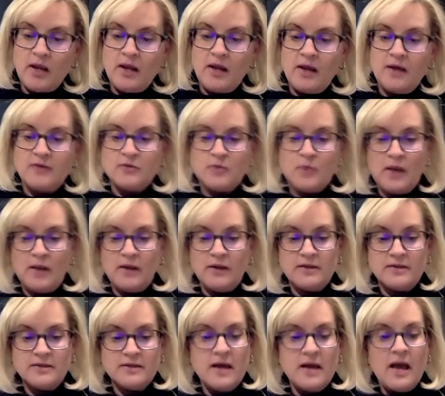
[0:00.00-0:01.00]
as well
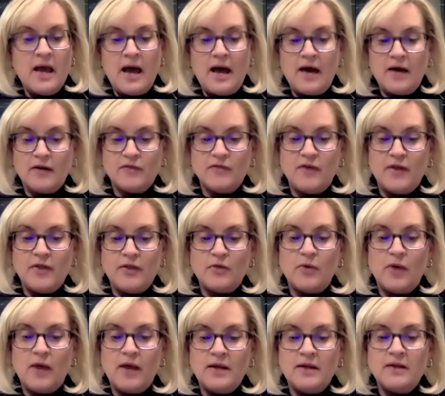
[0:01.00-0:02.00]
as how to find the
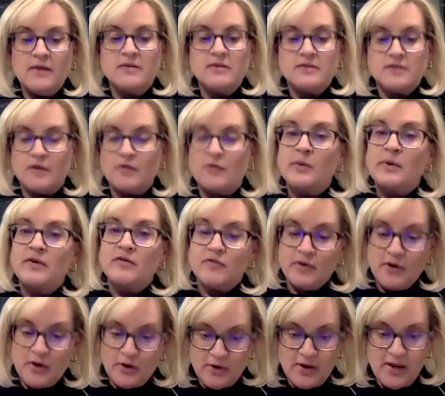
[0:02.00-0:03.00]
right software for
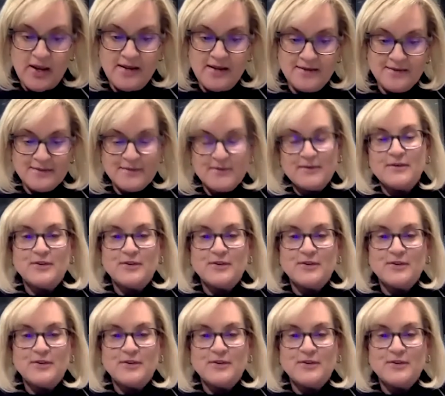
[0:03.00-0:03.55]
your needs.